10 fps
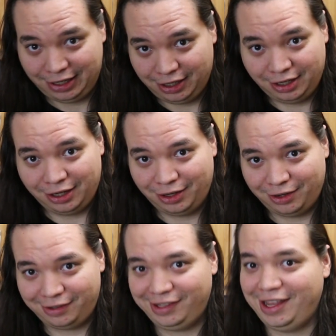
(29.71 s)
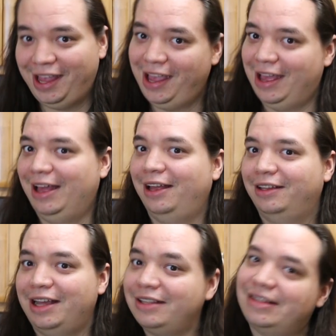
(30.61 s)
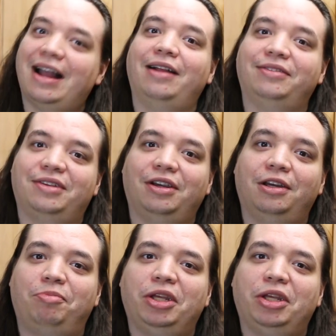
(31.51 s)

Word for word: Ooh. Yeah, that sounds good,